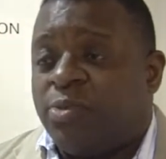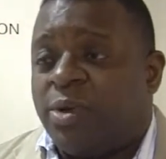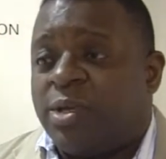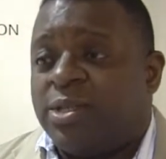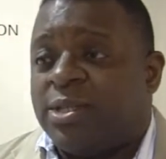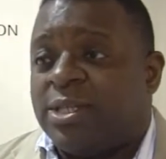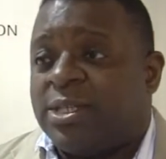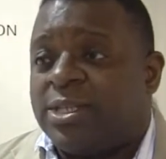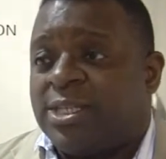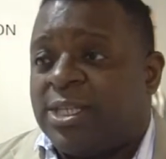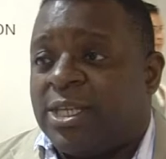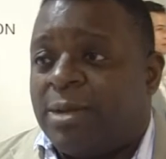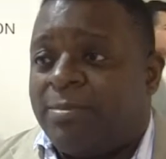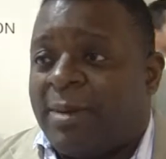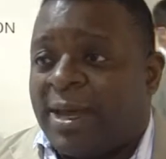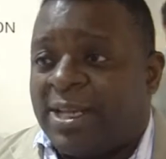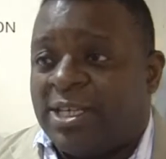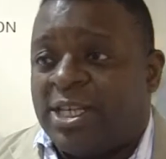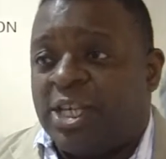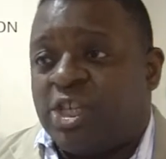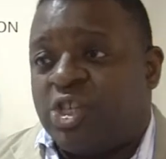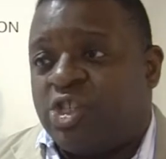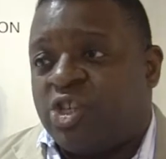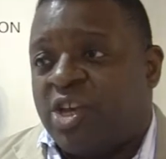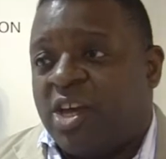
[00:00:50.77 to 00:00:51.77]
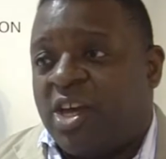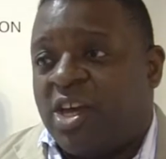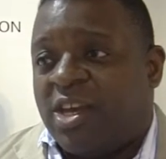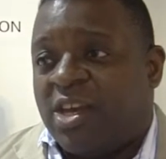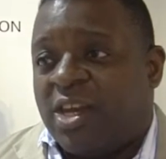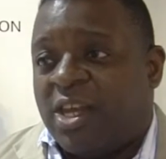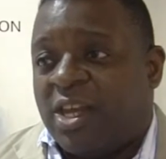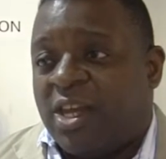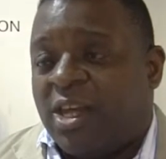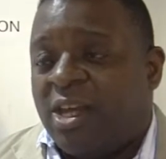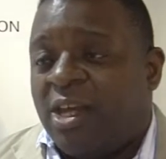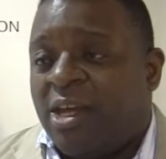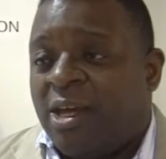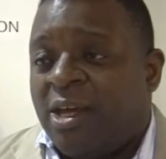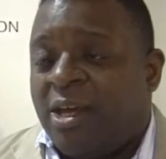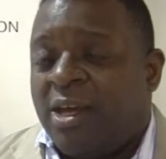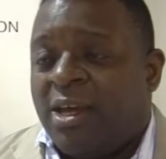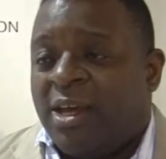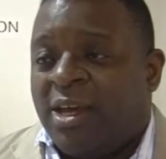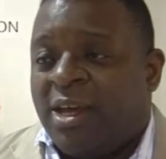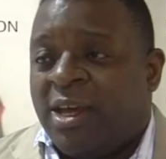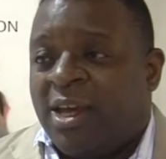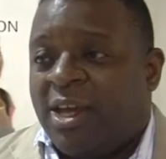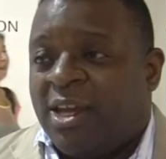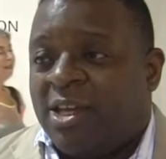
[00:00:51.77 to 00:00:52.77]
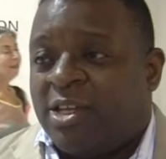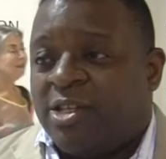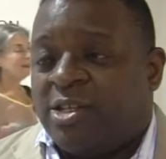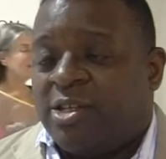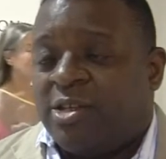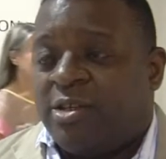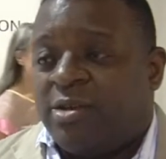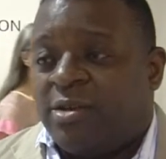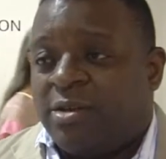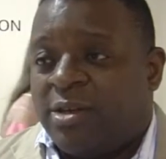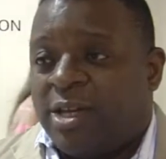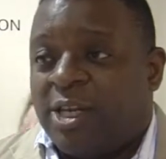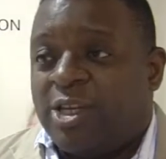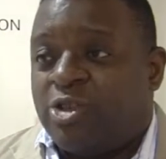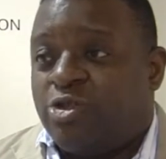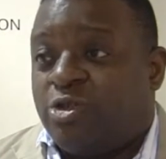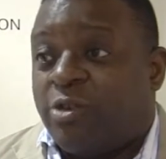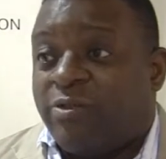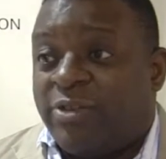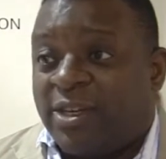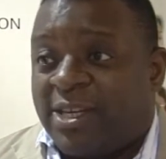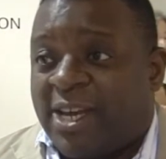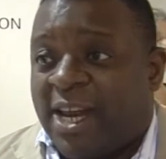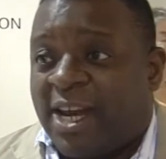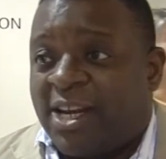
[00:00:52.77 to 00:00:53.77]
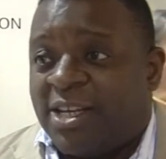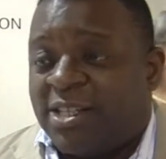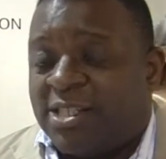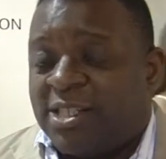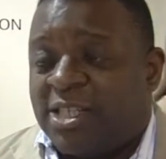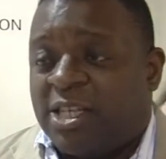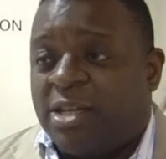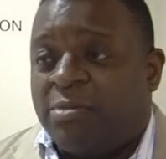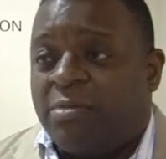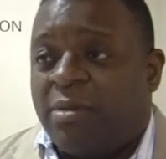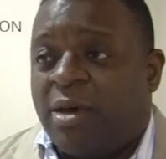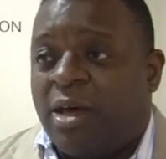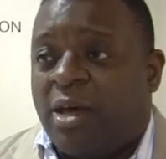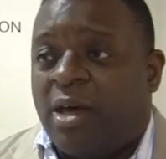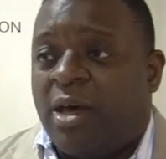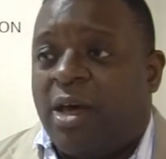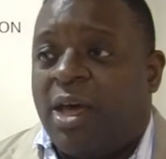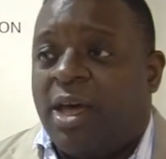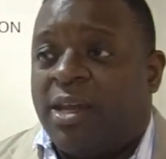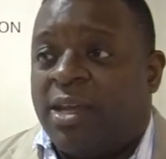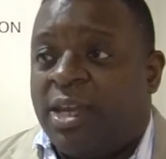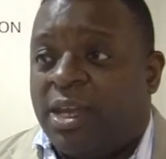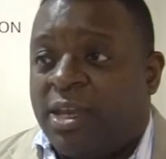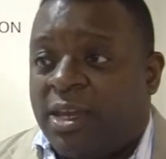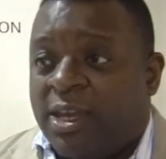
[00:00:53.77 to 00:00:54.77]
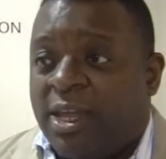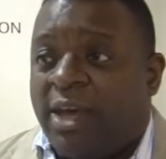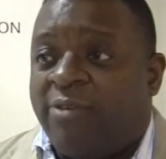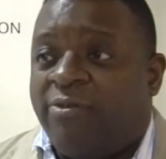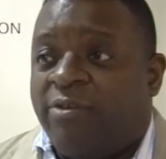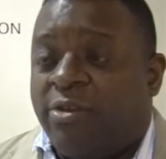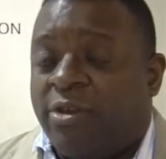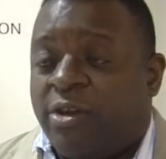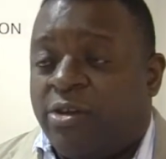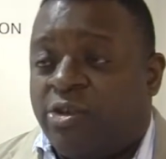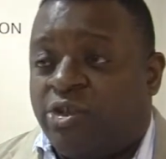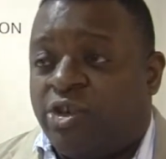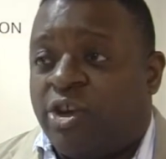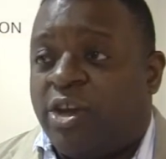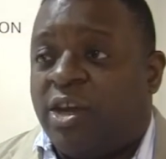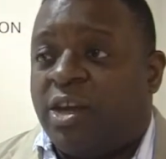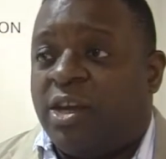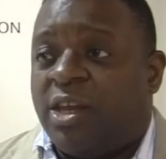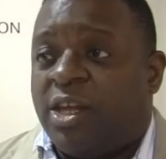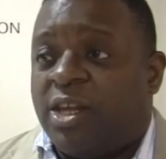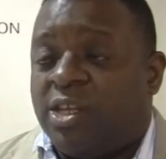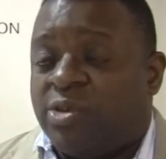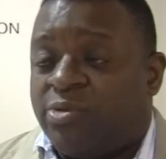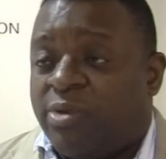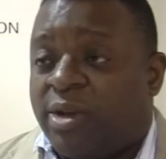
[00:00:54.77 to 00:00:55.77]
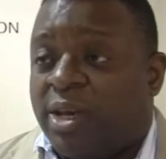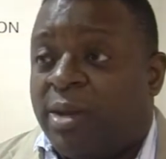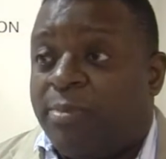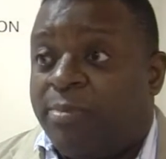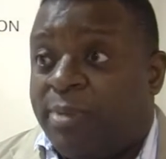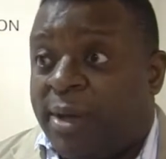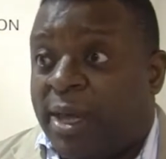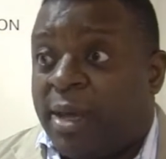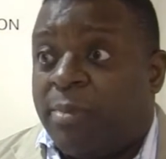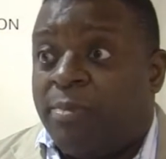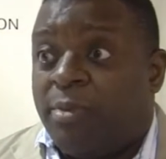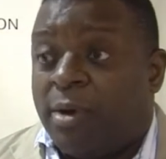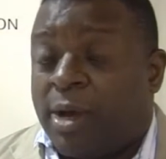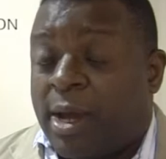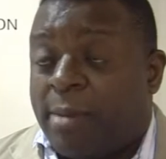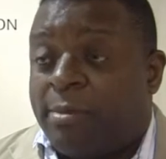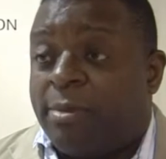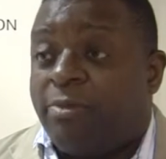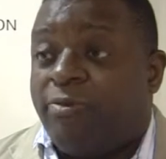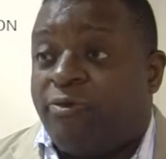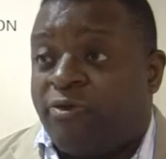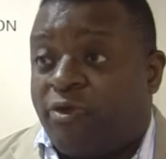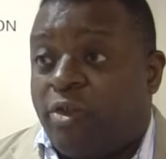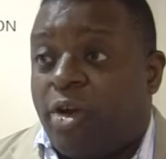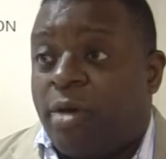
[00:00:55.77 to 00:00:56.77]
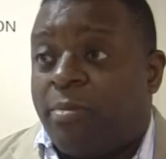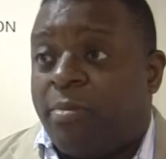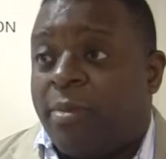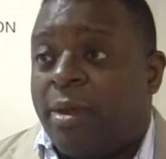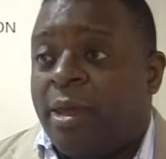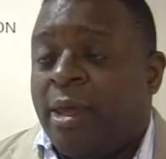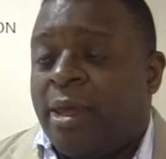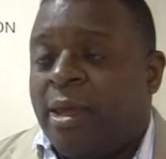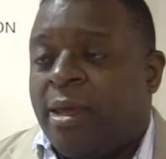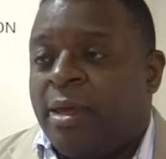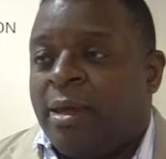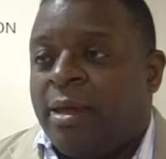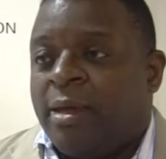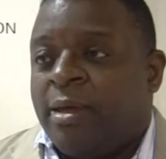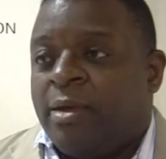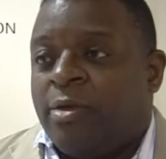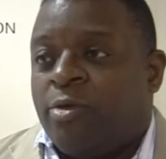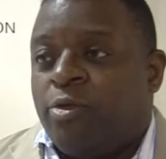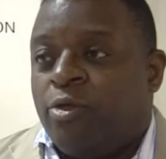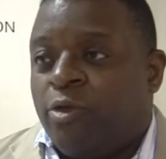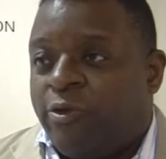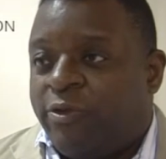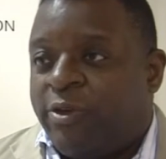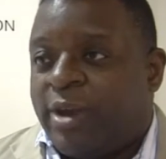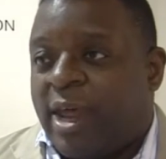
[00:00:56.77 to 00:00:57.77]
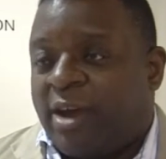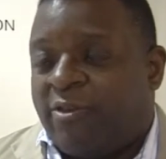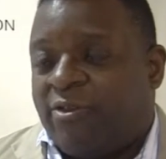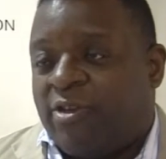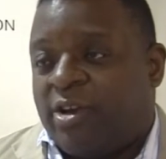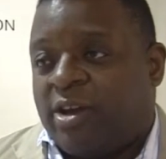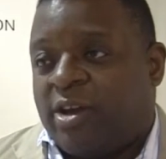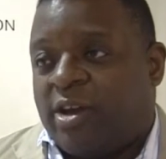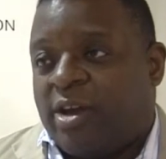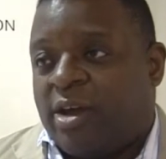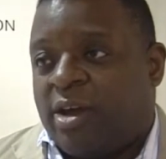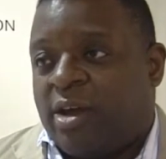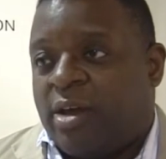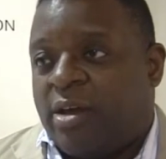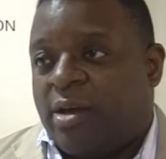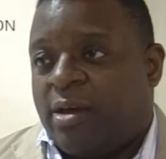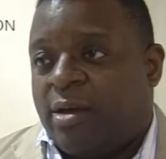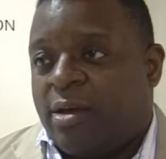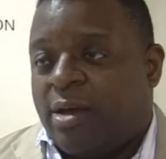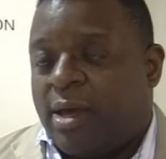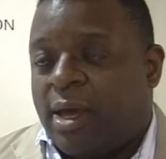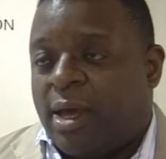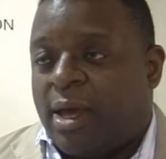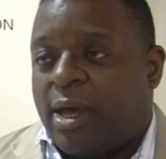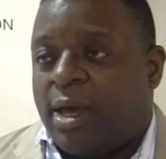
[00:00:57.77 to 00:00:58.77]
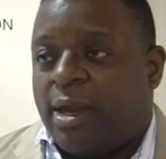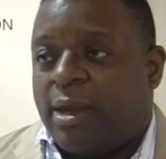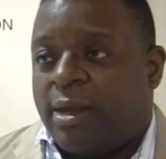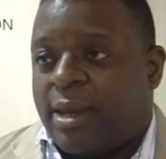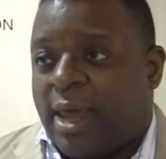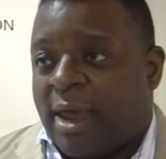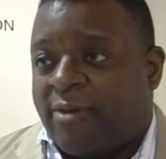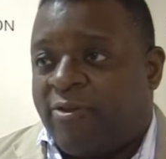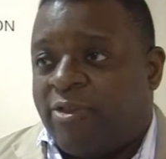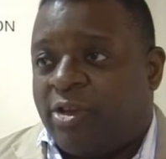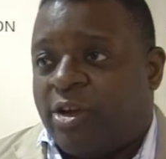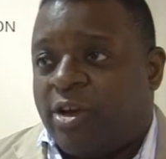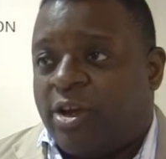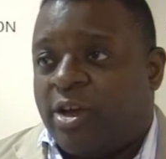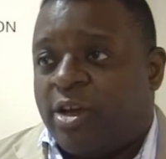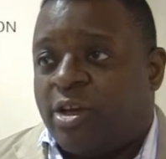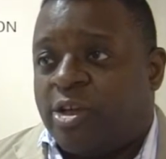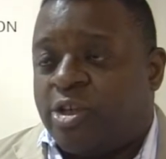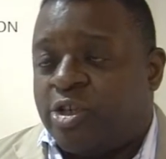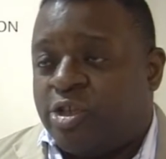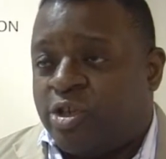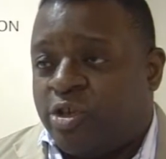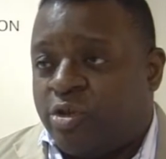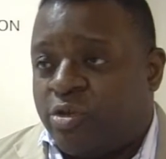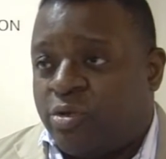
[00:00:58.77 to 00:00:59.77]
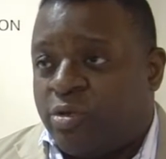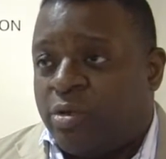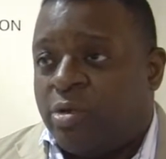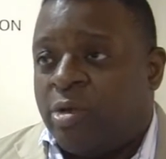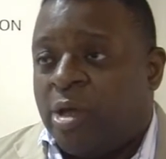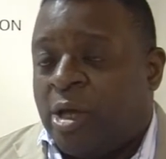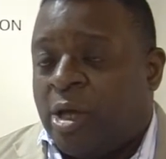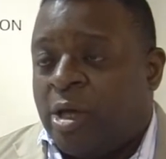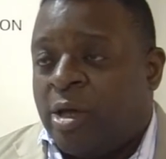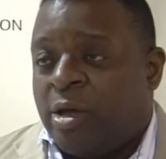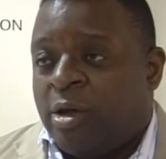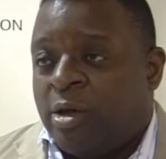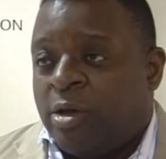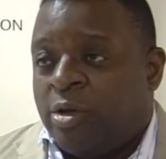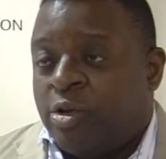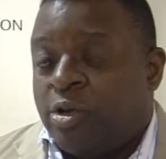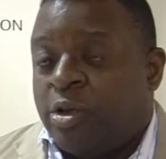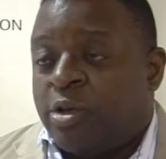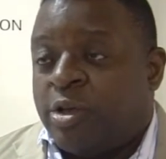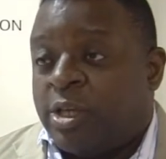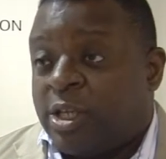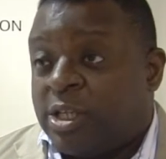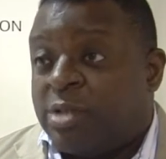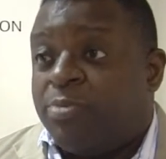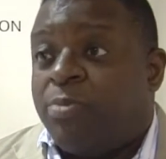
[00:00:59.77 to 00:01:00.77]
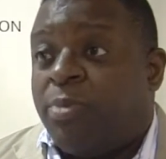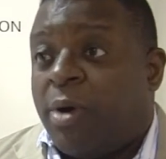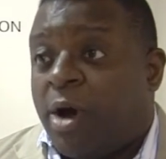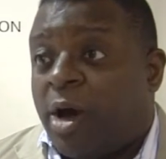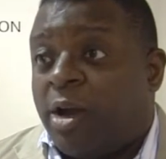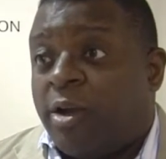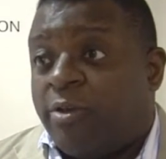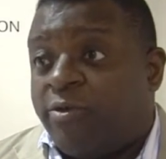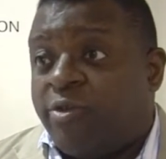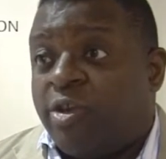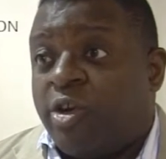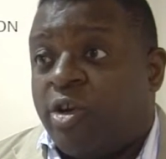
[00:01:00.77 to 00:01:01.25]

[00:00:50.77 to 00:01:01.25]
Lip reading: One's a cinematic journey into the history of Italian cinema, and then the other journey is really people coming from Northern Africa and Africa to this part of